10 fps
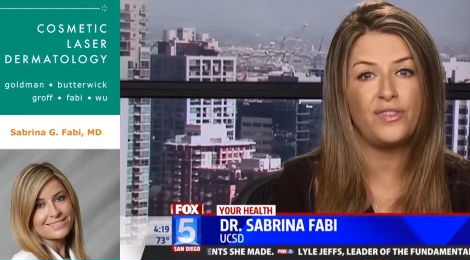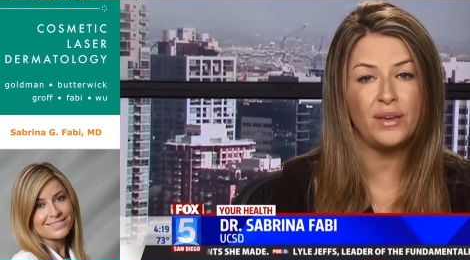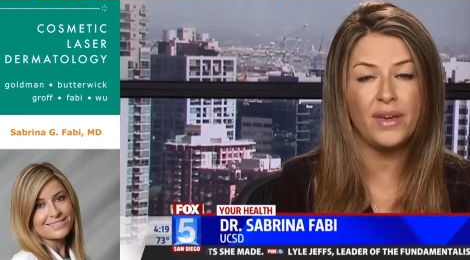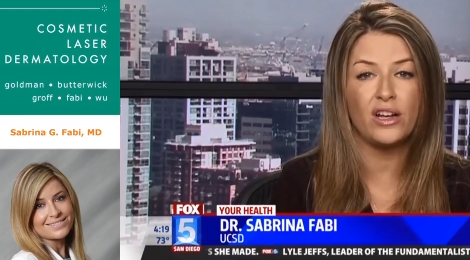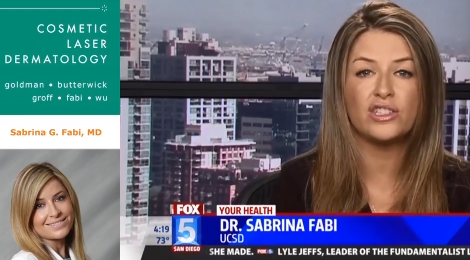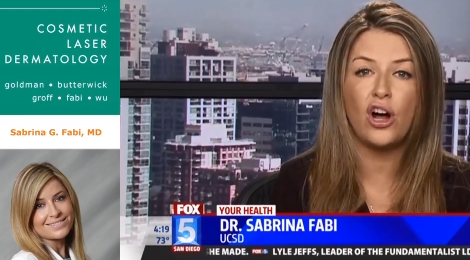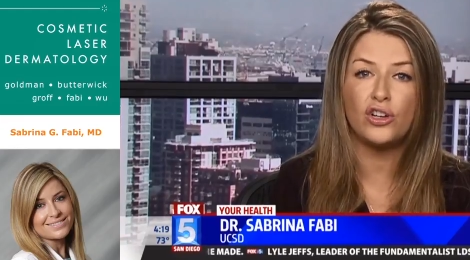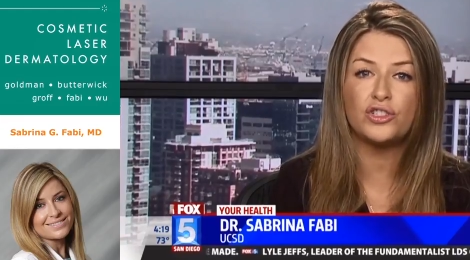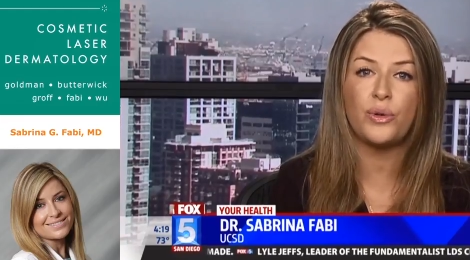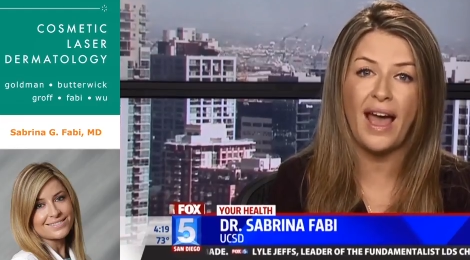Speaker 1: females
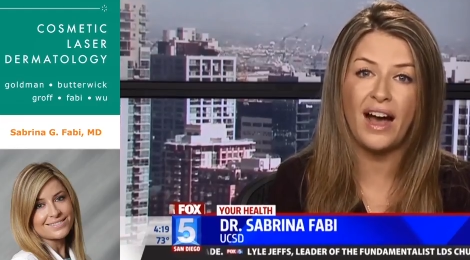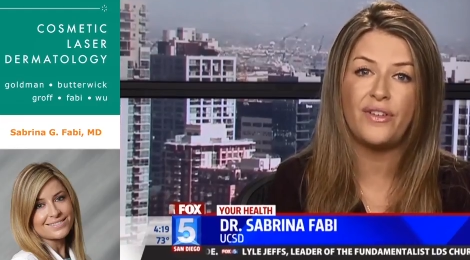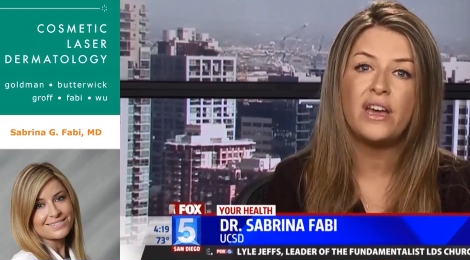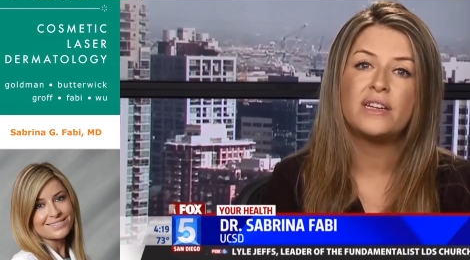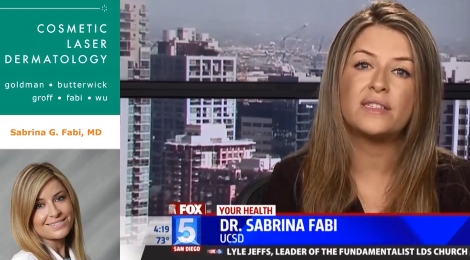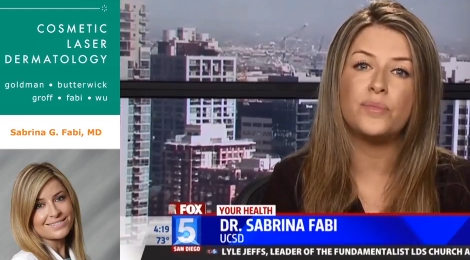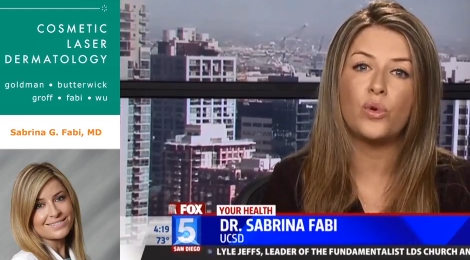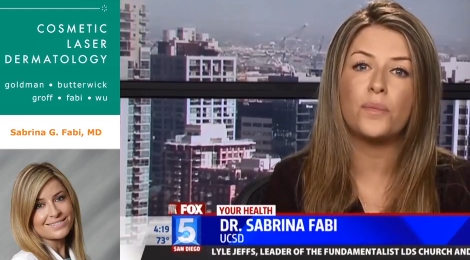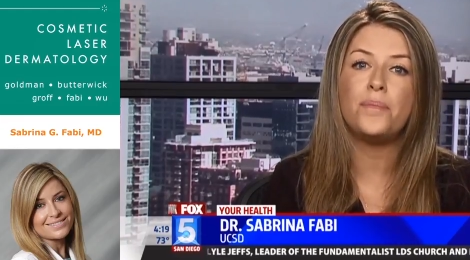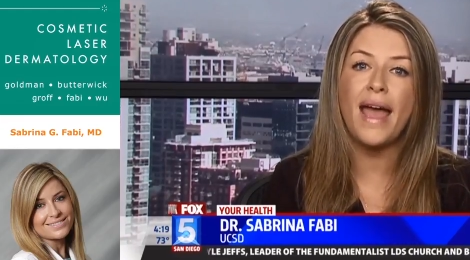also have some
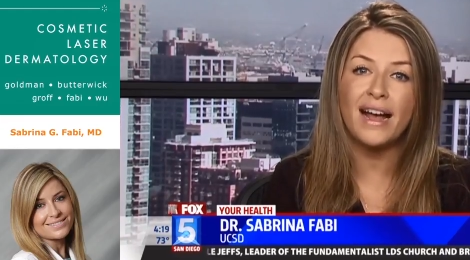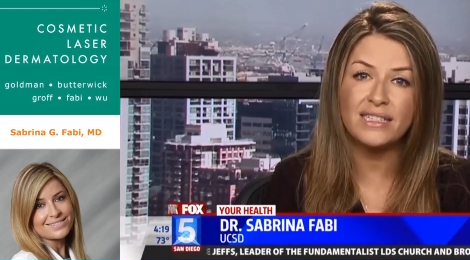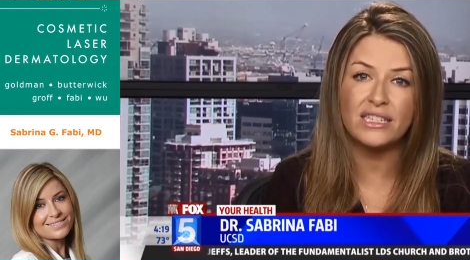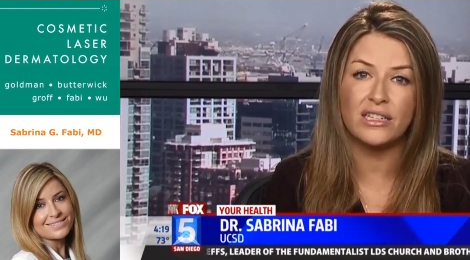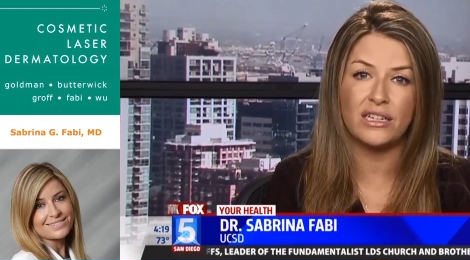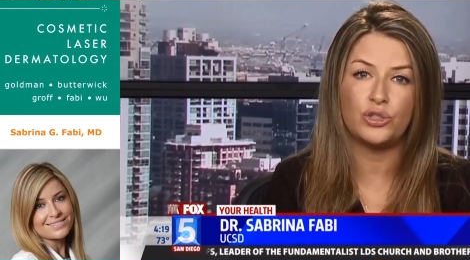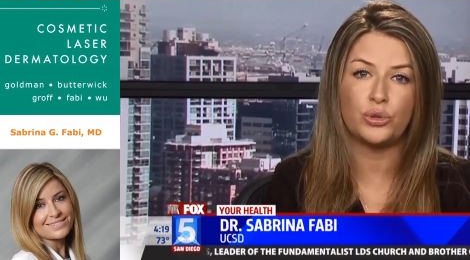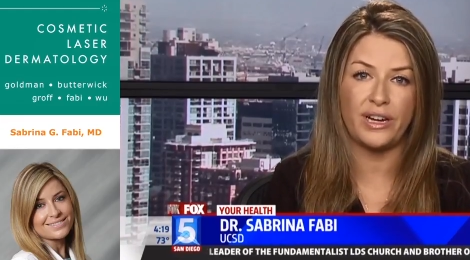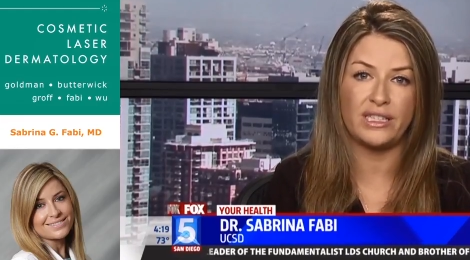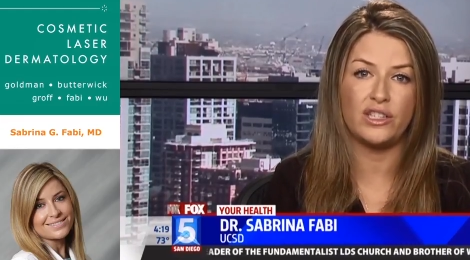more masculine
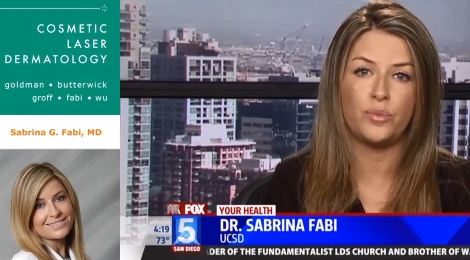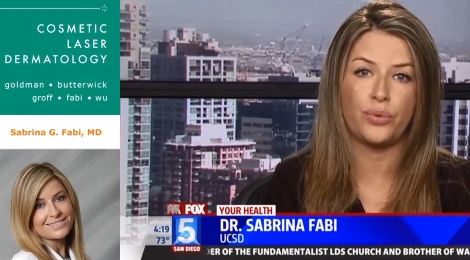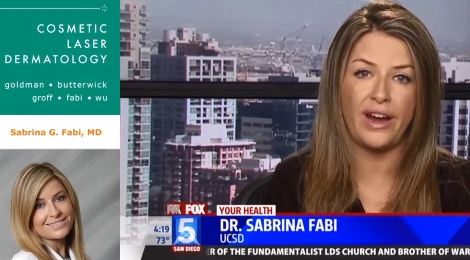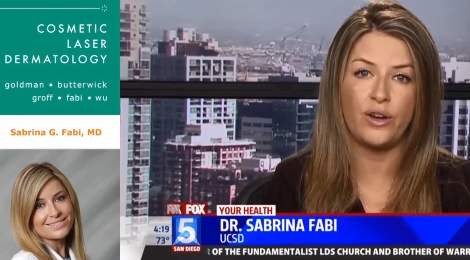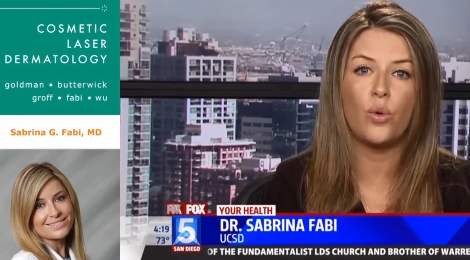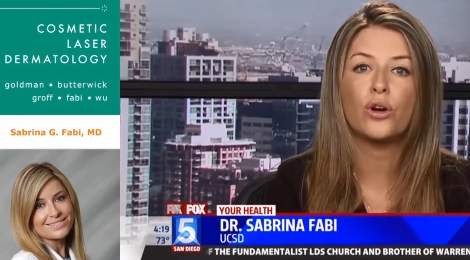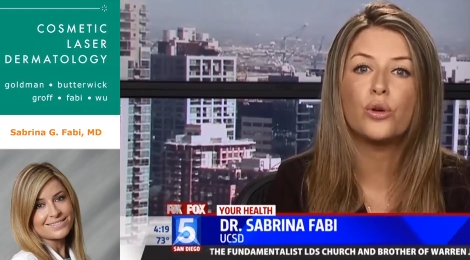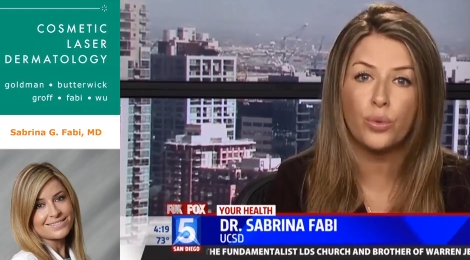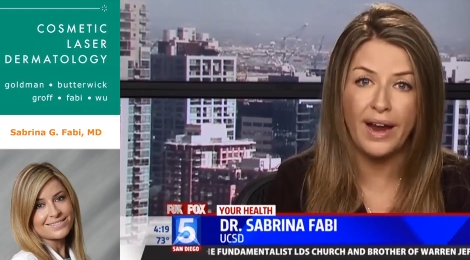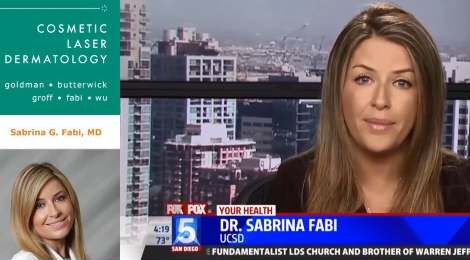traits in the brain or
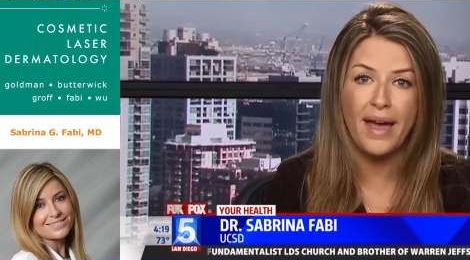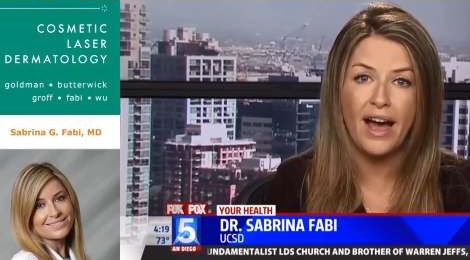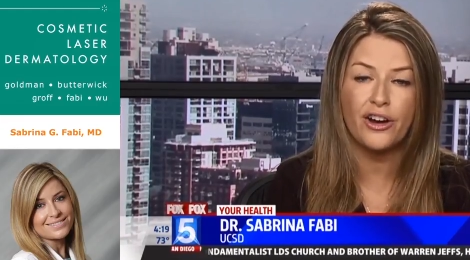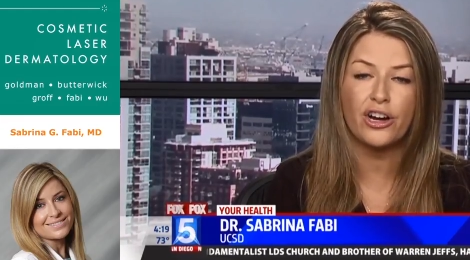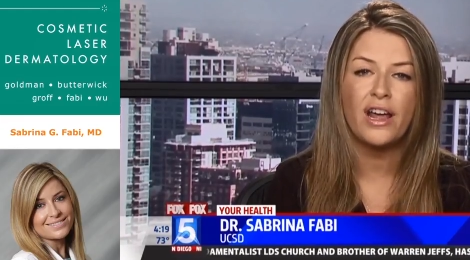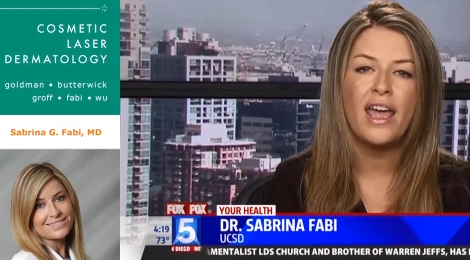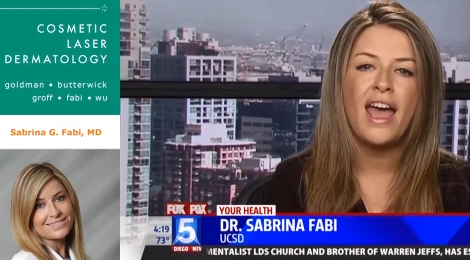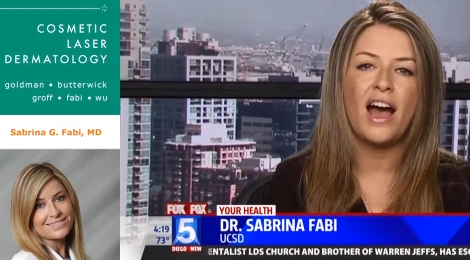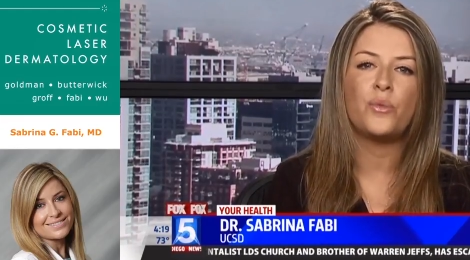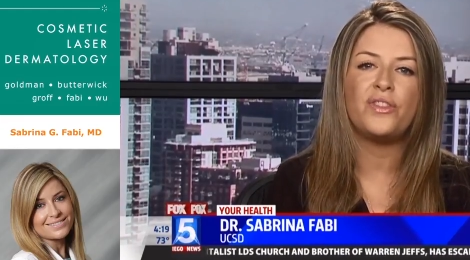gray matter.
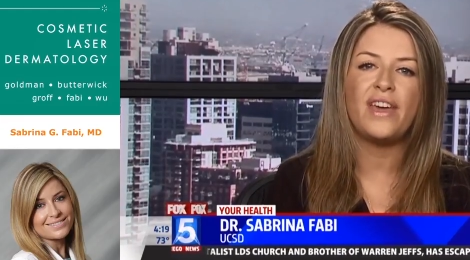And